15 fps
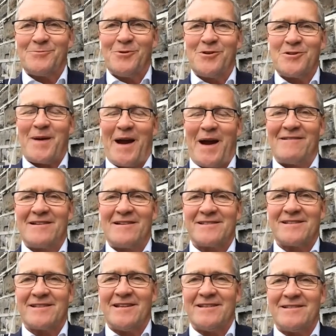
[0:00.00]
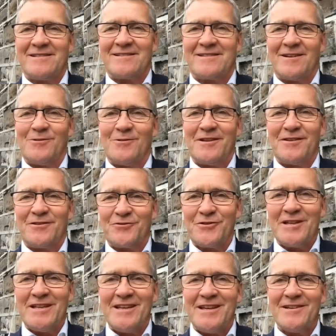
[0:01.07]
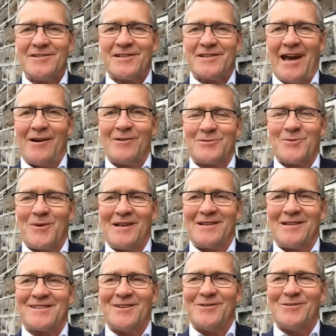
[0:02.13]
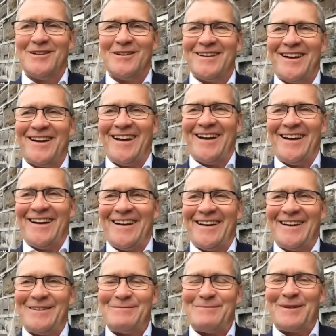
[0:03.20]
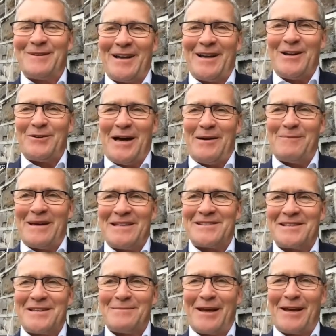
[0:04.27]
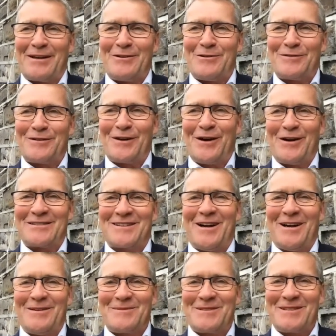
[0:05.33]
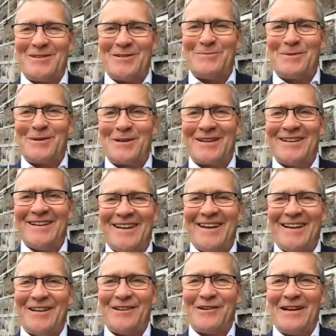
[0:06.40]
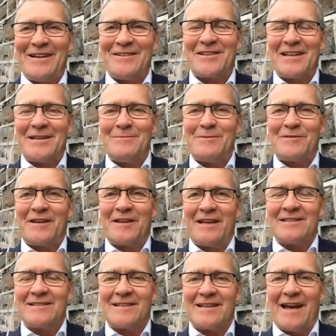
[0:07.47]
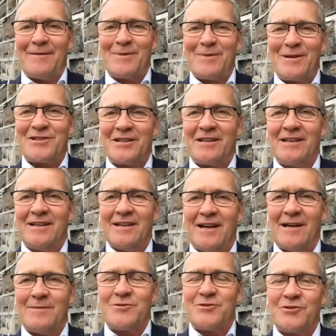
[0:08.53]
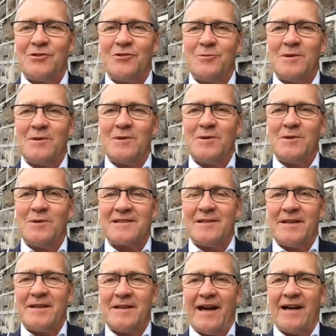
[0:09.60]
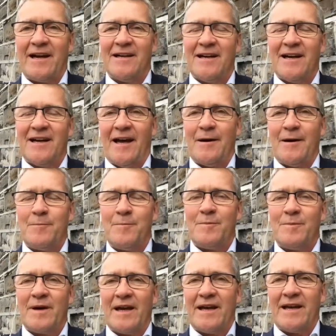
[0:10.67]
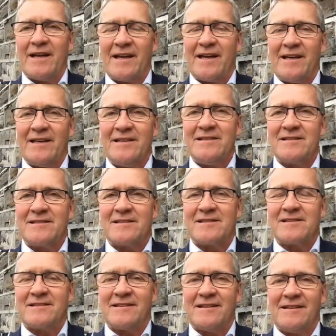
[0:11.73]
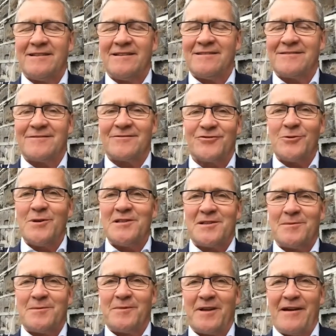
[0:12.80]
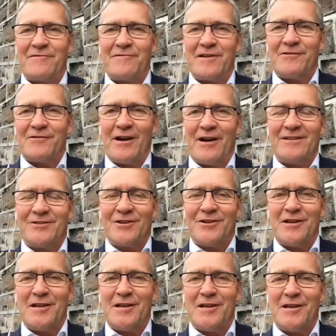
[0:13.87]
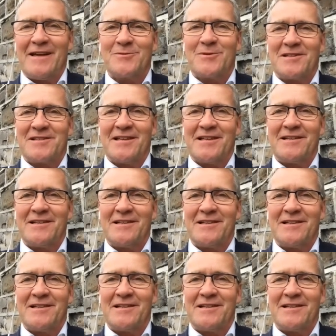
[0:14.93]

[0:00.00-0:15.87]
towards Paris is only three years now as well. So. Um, I know that may seem like an awful long time to you, but in the greater scheme of things, the ambition I'm sure will, will still be there. Um, it is the truism that every great journey begins with a single